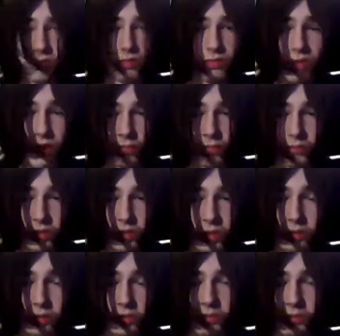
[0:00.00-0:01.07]
like be
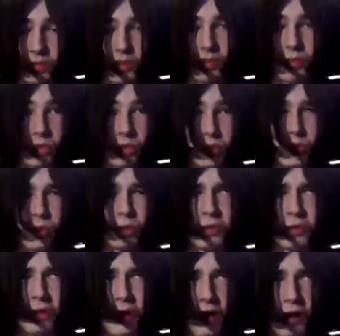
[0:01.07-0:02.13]
able to be in what's called the
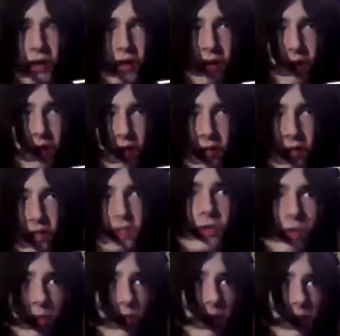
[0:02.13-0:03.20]
9. I think it's
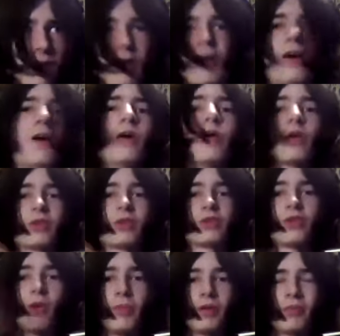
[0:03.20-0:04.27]
called the 9, or like the
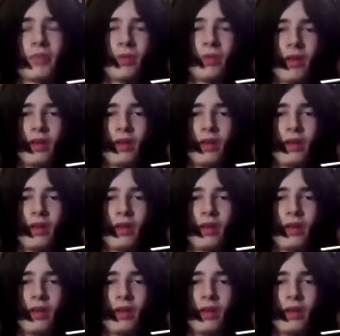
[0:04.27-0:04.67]
top people